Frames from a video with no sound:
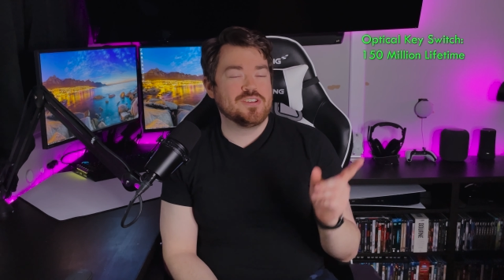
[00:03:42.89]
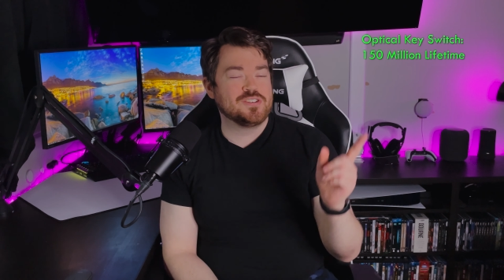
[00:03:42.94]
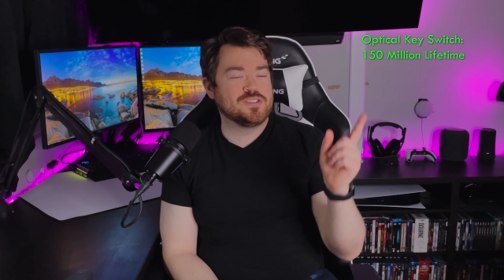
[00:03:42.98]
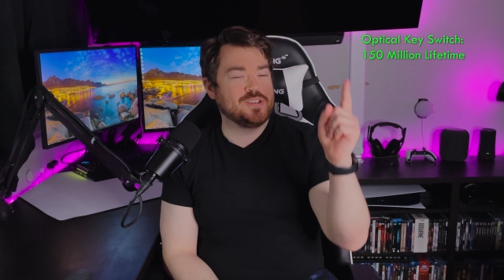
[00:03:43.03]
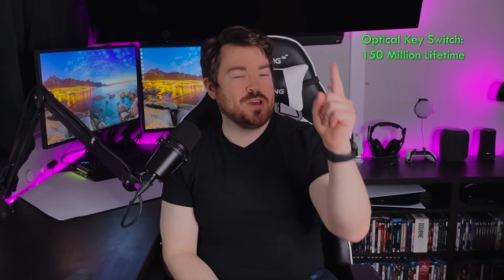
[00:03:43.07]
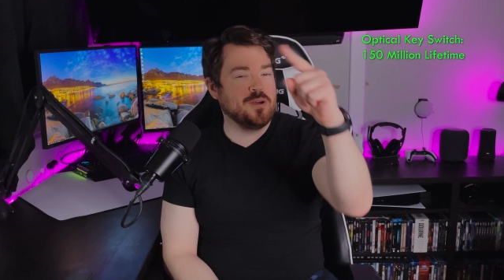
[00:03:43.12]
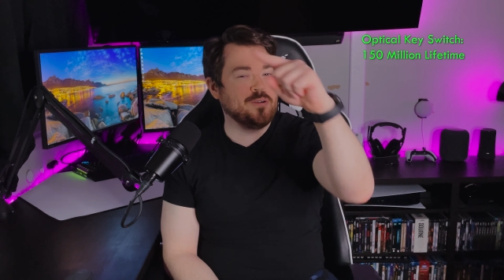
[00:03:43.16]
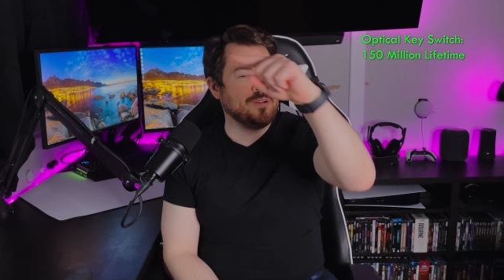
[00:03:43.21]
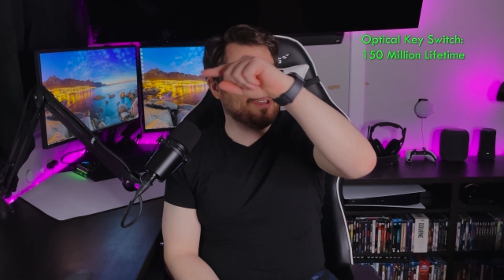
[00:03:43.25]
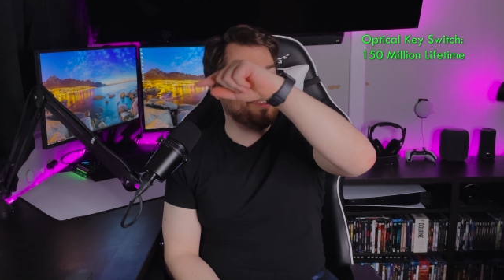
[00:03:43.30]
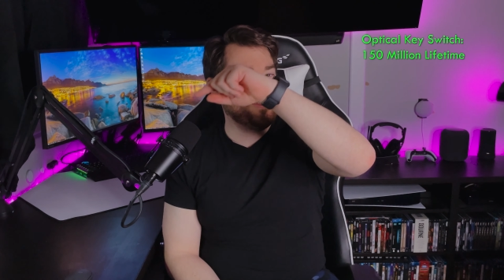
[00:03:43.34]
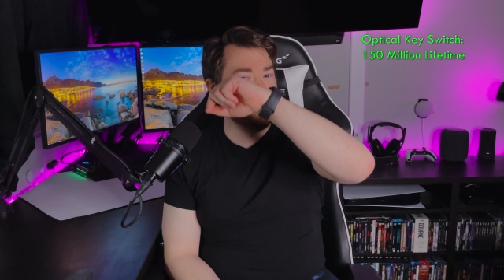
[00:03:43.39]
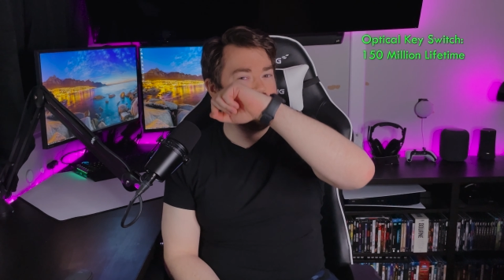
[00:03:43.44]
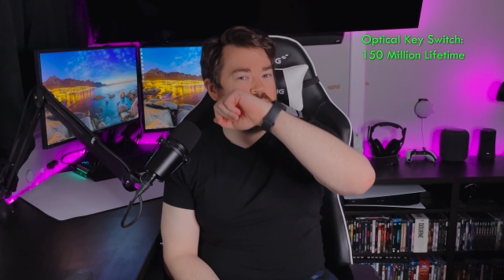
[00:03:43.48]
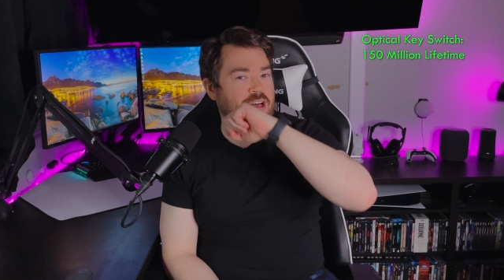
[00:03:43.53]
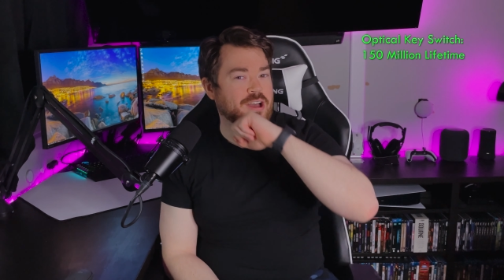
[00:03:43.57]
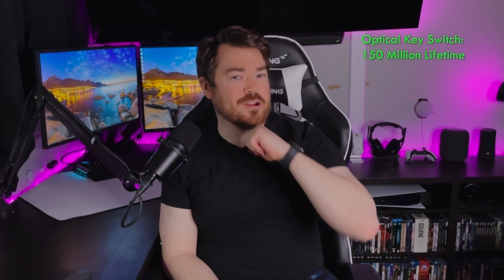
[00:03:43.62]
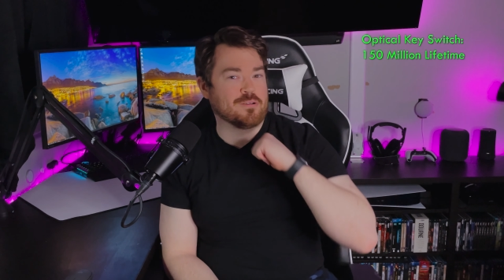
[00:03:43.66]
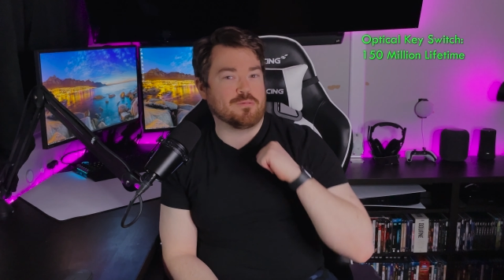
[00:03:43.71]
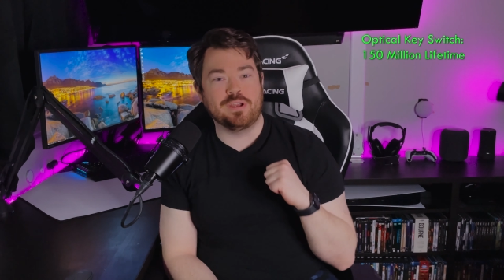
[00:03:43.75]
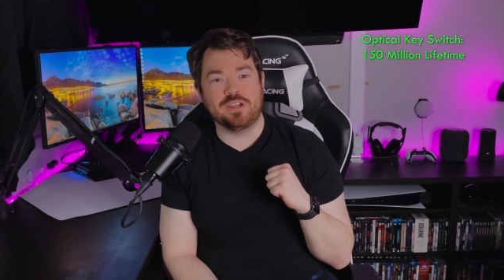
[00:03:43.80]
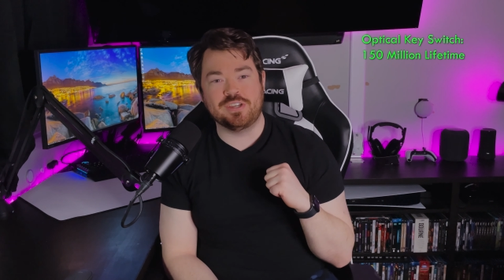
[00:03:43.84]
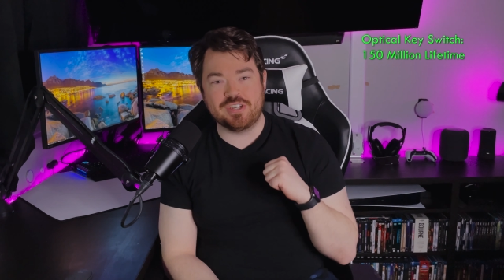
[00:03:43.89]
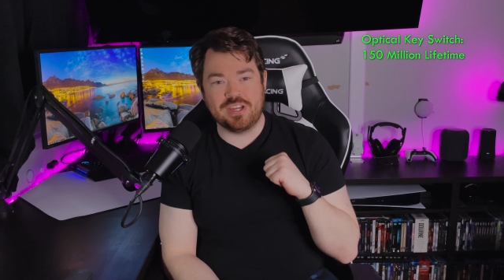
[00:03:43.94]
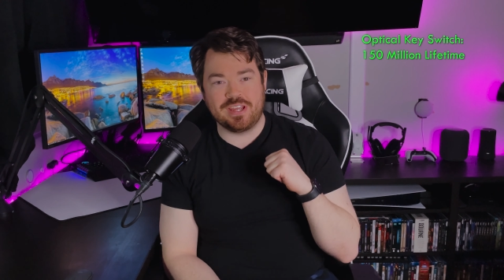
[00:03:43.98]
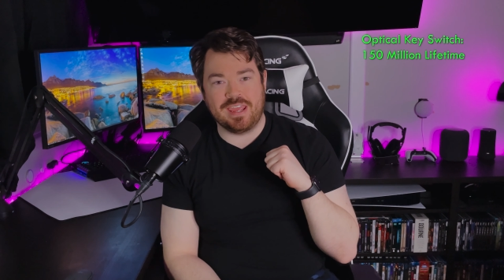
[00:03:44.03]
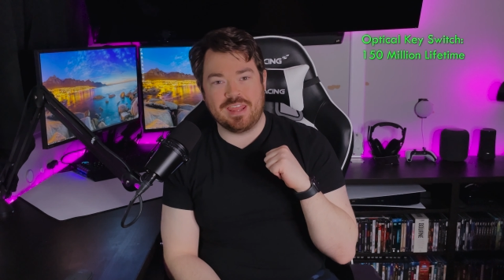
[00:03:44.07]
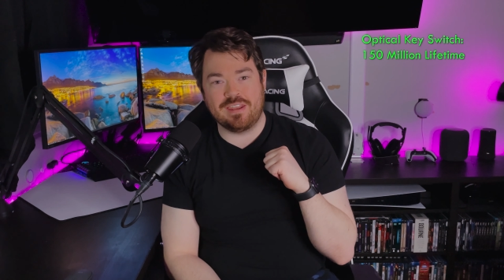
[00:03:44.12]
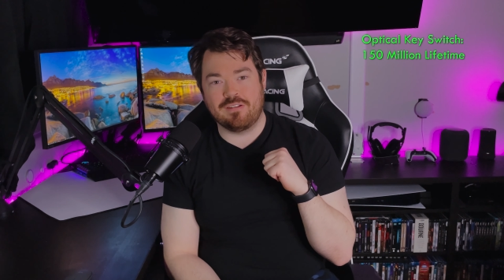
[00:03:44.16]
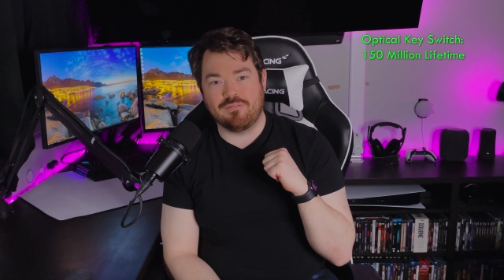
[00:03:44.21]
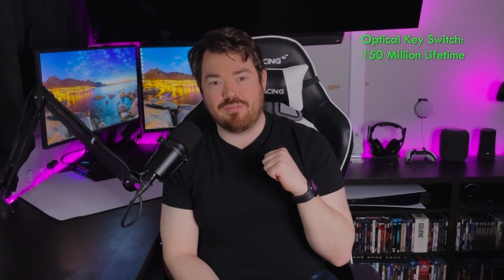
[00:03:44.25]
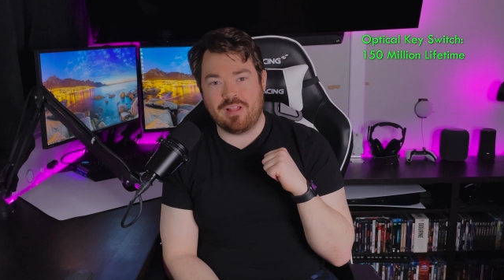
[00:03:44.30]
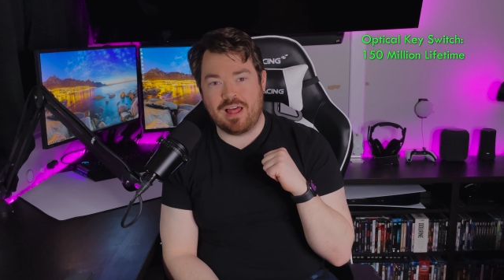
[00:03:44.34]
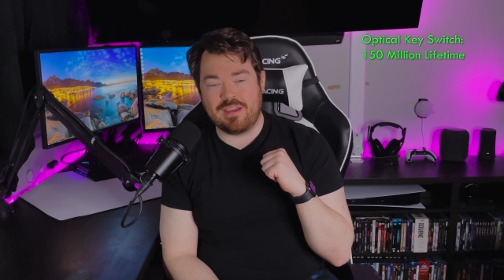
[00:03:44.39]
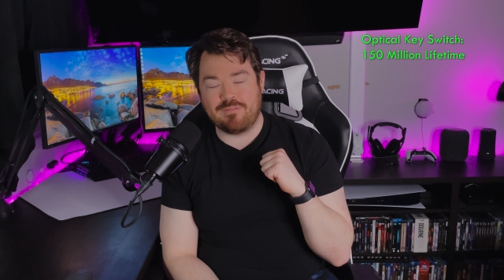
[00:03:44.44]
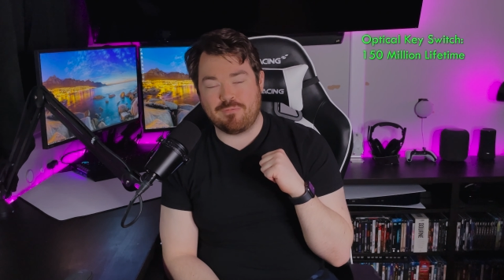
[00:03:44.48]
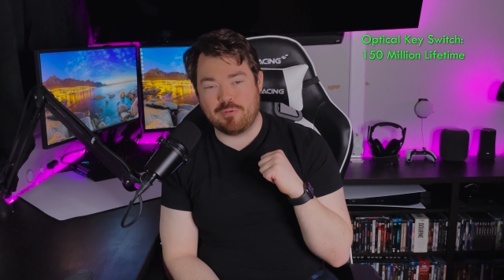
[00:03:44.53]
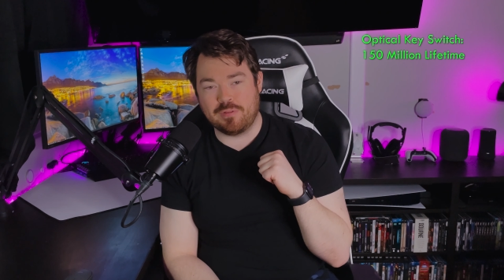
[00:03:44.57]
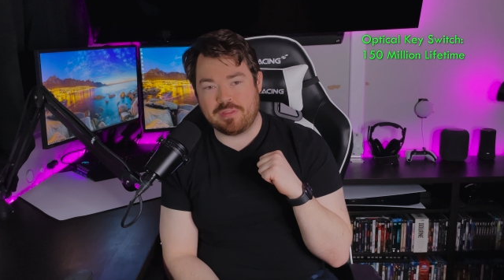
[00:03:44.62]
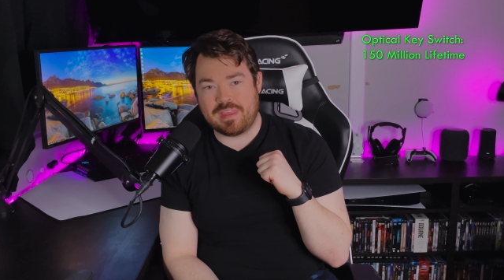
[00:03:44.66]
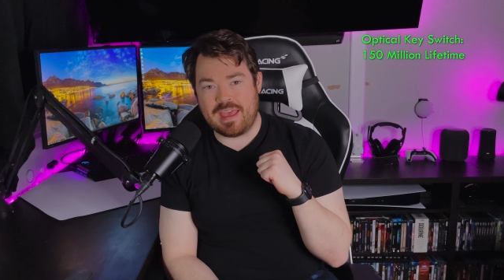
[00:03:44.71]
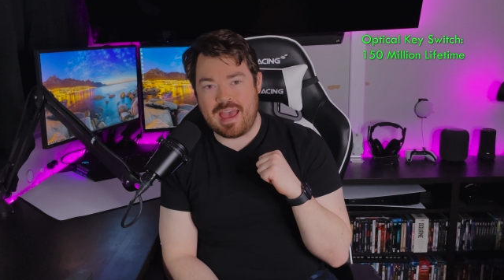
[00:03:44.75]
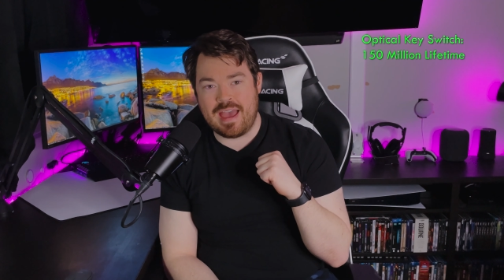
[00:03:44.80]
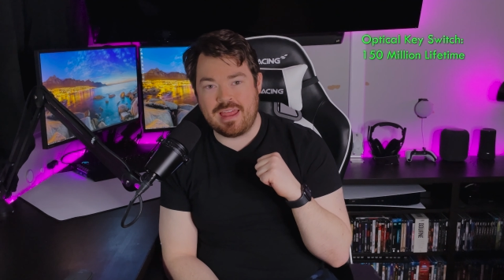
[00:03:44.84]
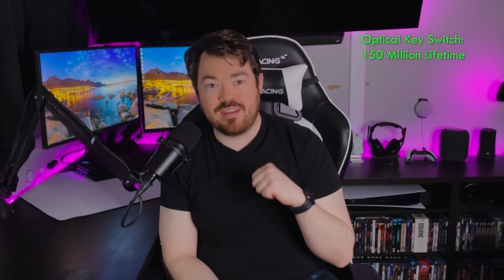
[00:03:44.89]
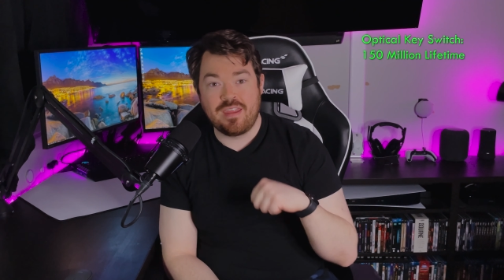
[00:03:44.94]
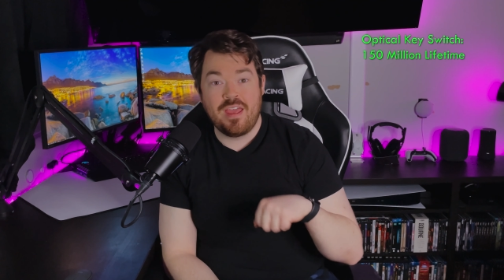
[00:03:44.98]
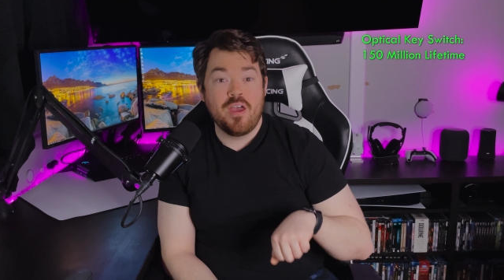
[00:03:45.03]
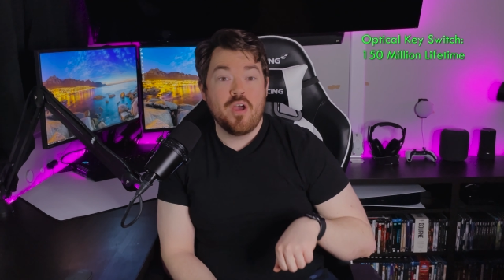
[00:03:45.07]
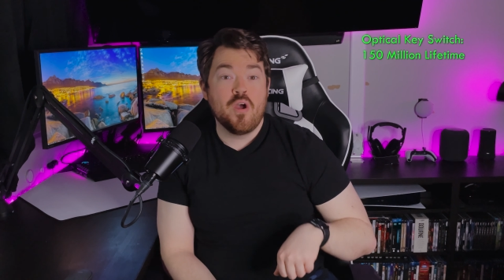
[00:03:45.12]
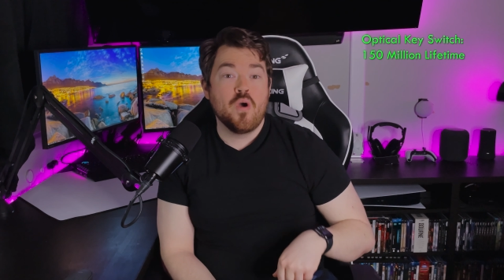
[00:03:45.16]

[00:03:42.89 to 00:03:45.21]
so good luck reaching end of life with that,